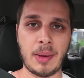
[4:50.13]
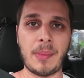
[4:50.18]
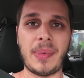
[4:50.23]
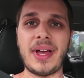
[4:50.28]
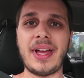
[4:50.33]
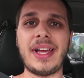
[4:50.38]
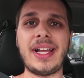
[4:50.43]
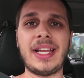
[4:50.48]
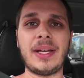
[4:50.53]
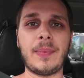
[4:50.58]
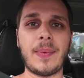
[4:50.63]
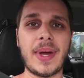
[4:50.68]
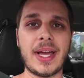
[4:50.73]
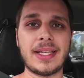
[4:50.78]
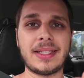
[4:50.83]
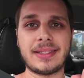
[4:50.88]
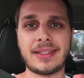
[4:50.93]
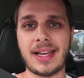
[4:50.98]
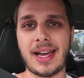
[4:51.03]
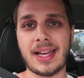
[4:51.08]
But
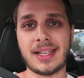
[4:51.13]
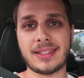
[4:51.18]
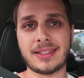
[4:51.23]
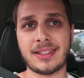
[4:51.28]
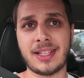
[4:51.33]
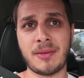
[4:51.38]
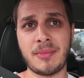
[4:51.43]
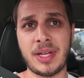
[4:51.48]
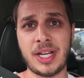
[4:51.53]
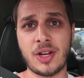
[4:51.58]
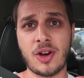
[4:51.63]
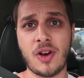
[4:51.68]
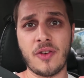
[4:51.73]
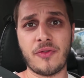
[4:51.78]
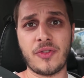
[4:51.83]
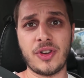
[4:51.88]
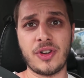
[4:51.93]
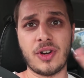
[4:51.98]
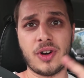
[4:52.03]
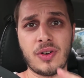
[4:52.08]
anyways, guys, let me know
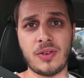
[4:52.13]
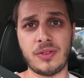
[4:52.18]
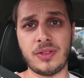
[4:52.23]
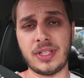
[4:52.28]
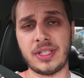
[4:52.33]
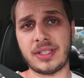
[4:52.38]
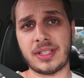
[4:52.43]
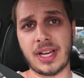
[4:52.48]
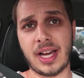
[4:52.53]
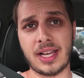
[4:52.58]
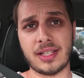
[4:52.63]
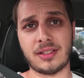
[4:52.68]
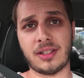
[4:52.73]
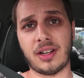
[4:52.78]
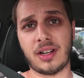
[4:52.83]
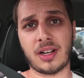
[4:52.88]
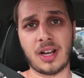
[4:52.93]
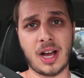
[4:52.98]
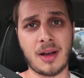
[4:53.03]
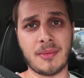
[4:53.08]
if you know who these guys
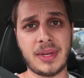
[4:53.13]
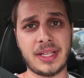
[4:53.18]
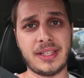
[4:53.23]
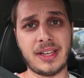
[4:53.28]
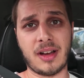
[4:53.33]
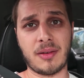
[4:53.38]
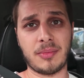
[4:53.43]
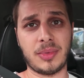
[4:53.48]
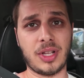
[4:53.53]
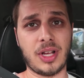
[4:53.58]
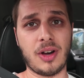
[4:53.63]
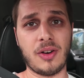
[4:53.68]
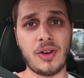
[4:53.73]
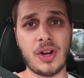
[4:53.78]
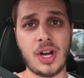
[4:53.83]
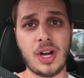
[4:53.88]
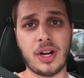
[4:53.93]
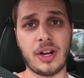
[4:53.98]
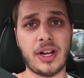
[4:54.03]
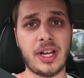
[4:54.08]
are. Comment down below
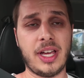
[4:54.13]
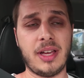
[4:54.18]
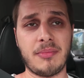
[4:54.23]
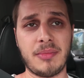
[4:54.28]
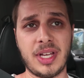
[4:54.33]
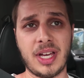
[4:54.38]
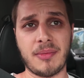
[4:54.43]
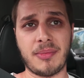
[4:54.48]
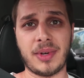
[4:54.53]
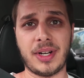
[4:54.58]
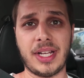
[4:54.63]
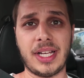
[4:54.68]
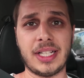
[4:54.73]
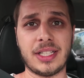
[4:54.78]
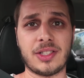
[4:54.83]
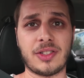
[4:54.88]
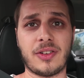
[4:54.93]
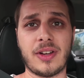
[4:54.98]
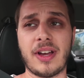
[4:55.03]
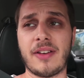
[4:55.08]
or hit me up on
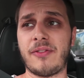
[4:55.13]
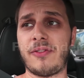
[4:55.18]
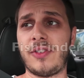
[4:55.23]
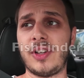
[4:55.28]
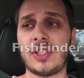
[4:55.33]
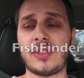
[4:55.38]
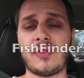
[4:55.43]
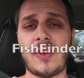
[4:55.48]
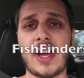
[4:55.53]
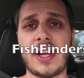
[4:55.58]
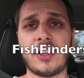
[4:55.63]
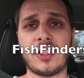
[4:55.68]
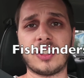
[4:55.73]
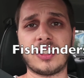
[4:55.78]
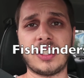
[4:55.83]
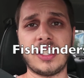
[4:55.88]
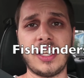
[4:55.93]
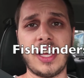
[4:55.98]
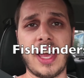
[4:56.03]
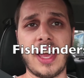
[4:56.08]
Instagram,
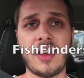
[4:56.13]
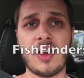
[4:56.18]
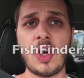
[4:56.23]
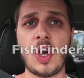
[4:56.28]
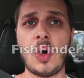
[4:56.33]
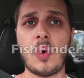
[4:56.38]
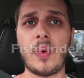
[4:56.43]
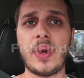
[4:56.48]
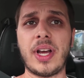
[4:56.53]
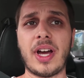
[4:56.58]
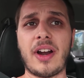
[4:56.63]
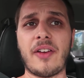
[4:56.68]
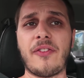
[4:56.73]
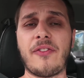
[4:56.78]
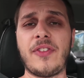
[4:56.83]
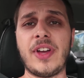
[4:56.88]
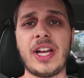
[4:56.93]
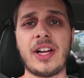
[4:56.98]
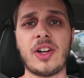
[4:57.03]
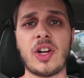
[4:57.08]
FishFindersCA. We gotta
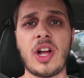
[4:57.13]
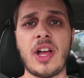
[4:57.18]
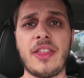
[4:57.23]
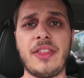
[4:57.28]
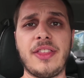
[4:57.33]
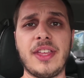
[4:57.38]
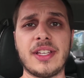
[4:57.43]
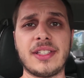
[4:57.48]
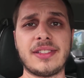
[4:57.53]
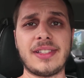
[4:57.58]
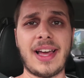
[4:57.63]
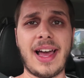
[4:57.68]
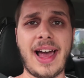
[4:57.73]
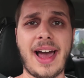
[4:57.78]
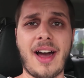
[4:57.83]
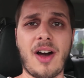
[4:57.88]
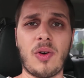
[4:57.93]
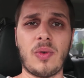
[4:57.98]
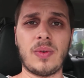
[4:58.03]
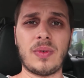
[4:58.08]
figure this
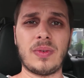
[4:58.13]
out.